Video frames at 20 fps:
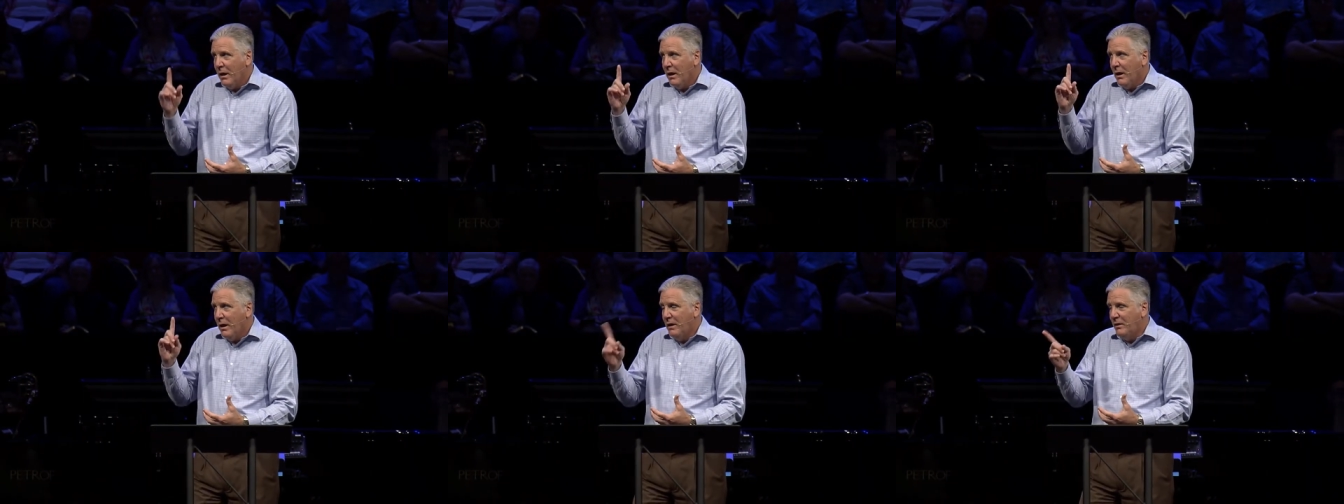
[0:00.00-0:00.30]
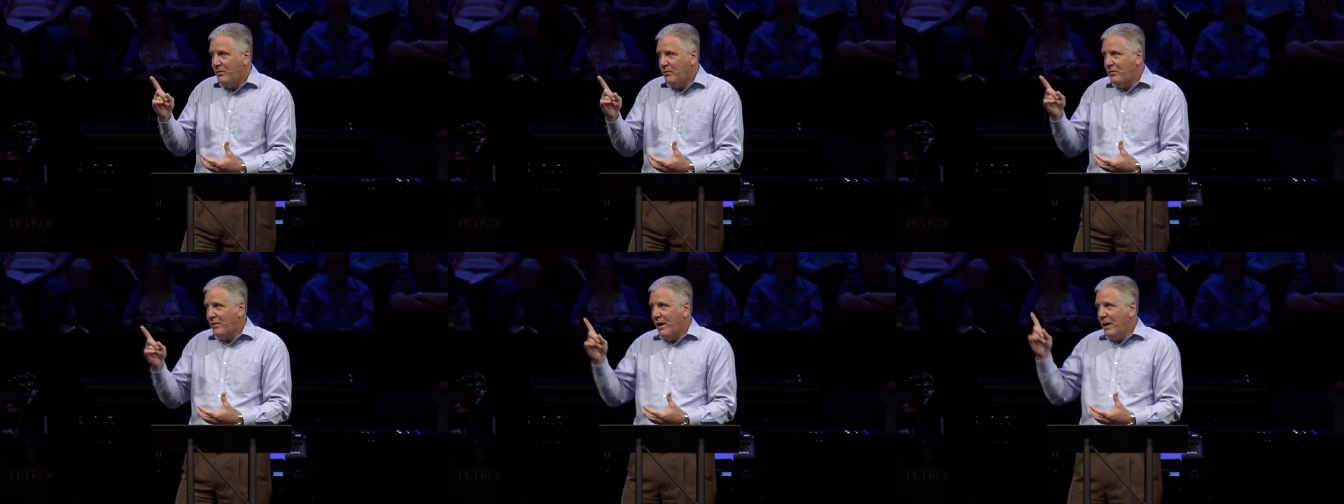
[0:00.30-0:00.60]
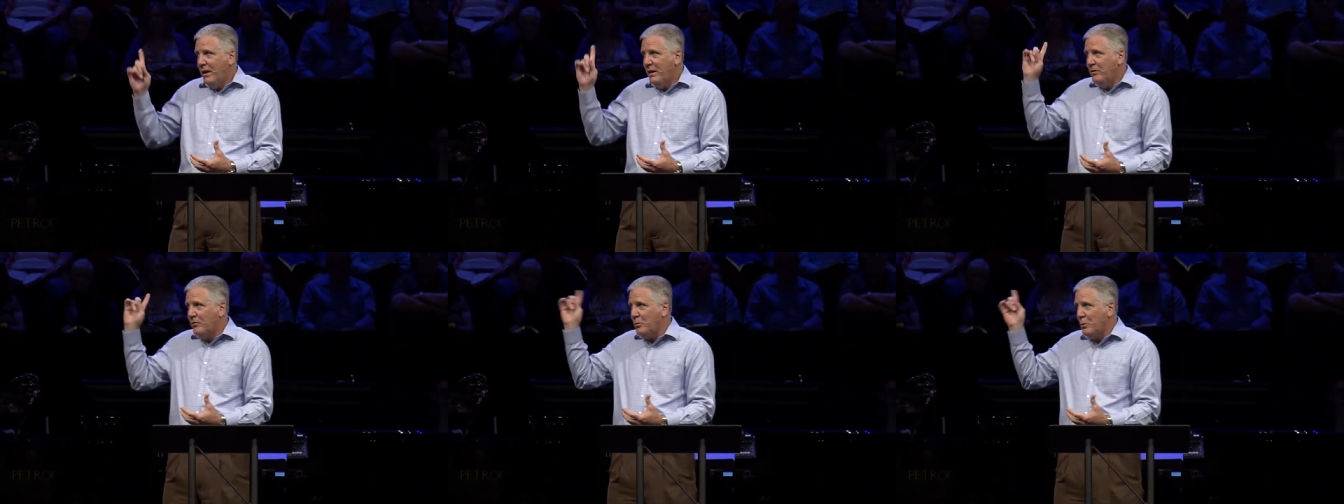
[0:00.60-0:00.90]
He
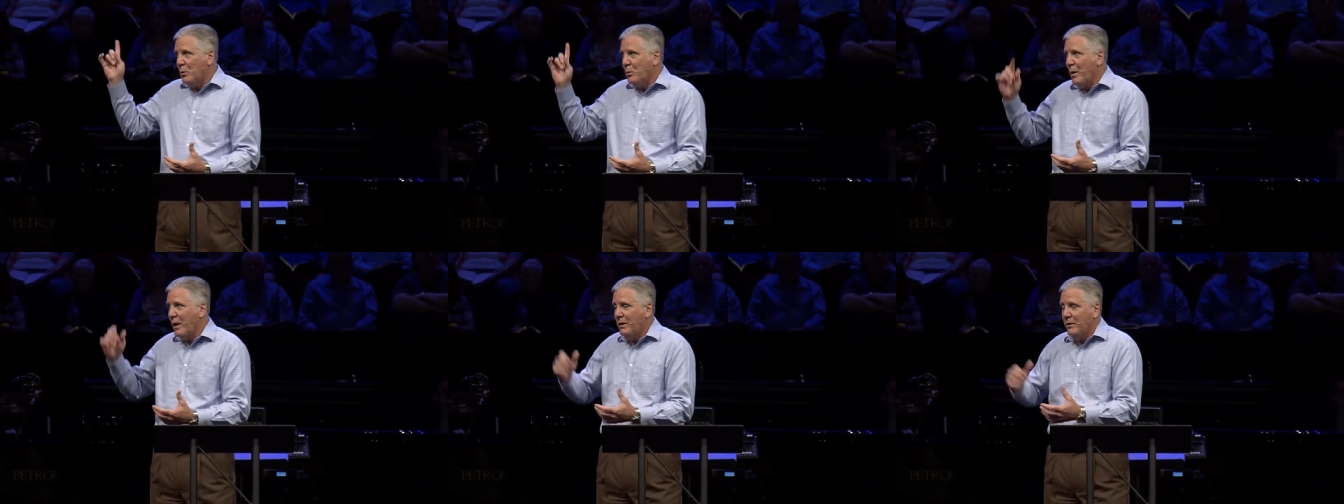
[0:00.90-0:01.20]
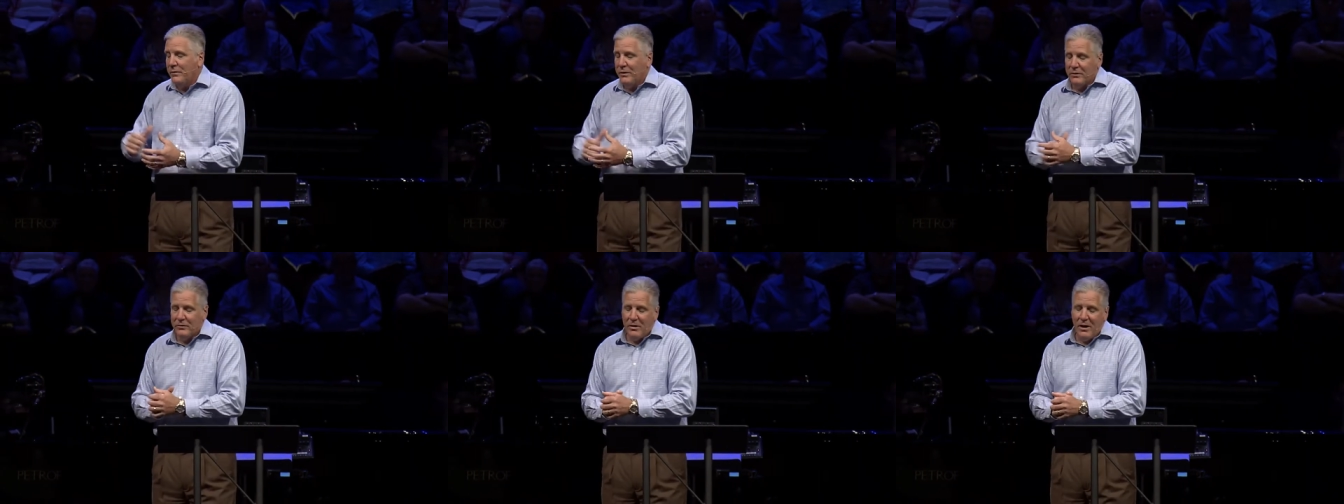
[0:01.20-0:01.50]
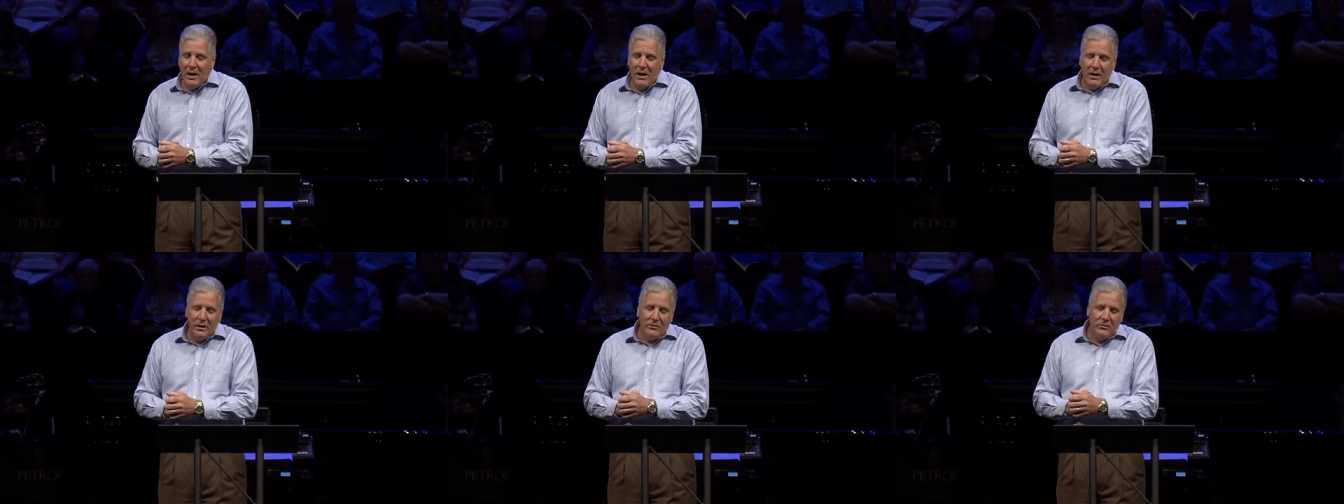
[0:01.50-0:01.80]
says, we read in the
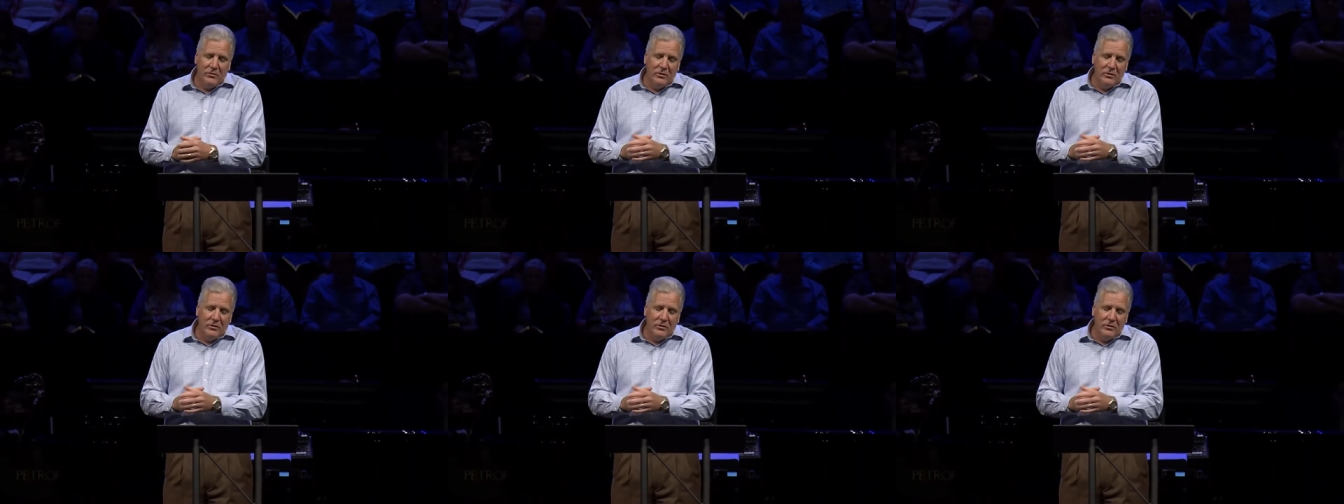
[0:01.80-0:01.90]
text,